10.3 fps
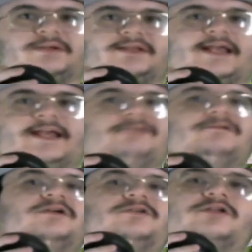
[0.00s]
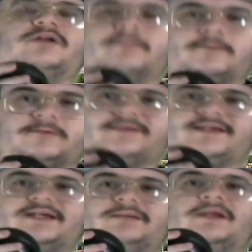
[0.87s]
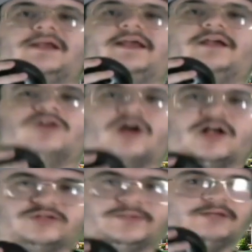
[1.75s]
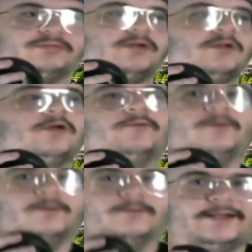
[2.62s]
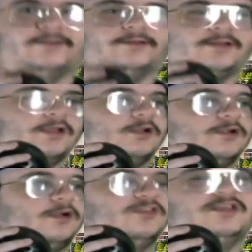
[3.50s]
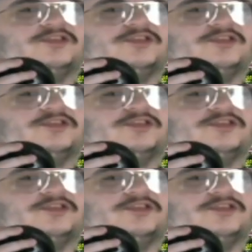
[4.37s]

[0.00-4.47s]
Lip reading: that, hey, we are the number one team in college baseball for a reason, because of this